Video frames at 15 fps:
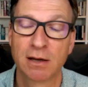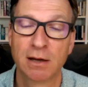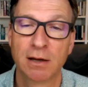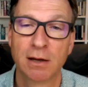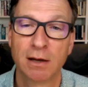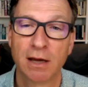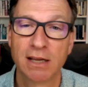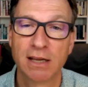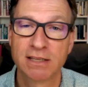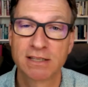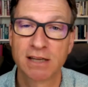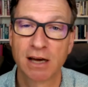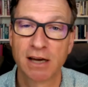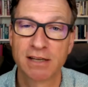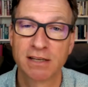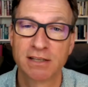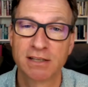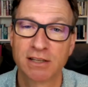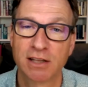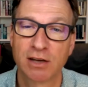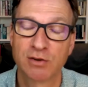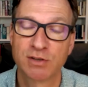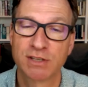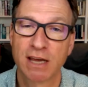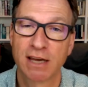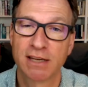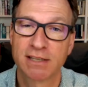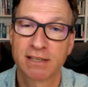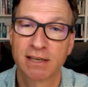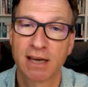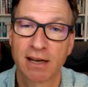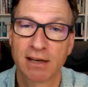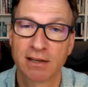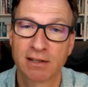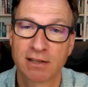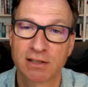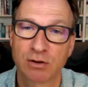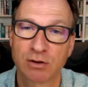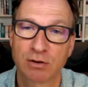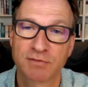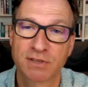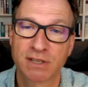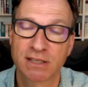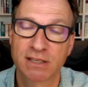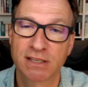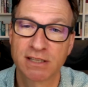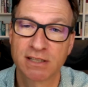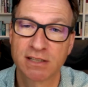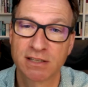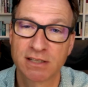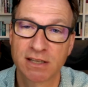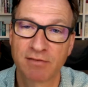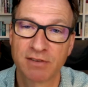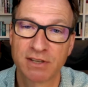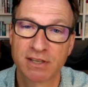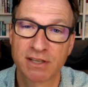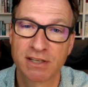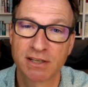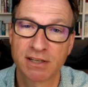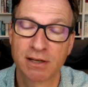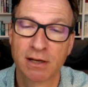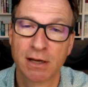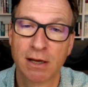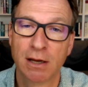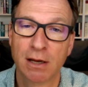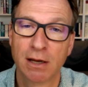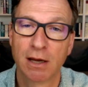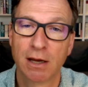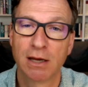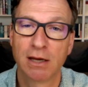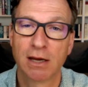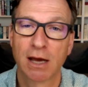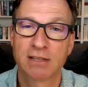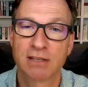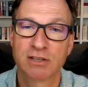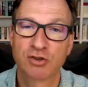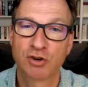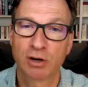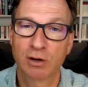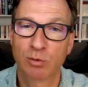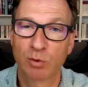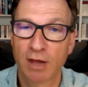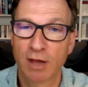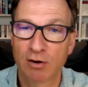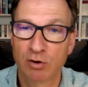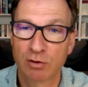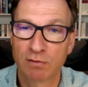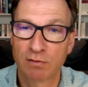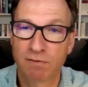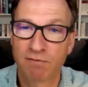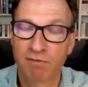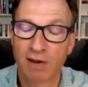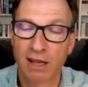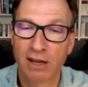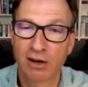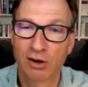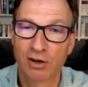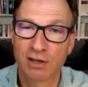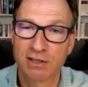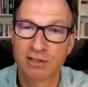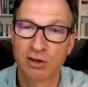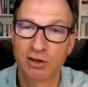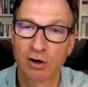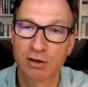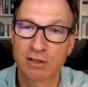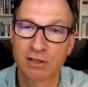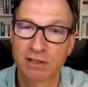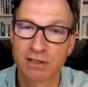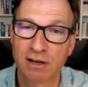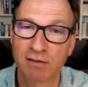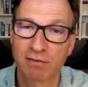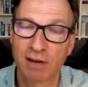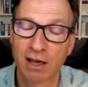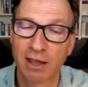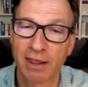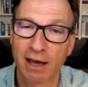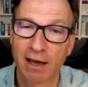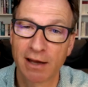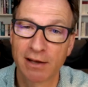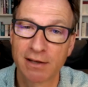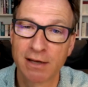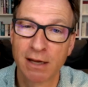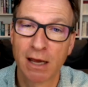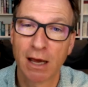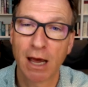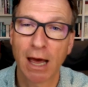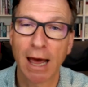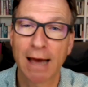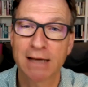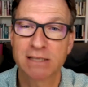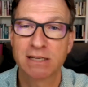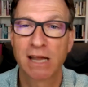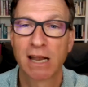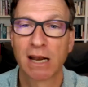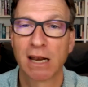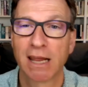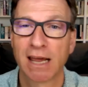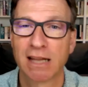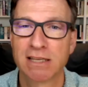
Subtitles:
insight into those days, again in the sort of 60s and 70s. And he has a drink with Errol Flynn on his yacht and stuff like that, and accidentally ends up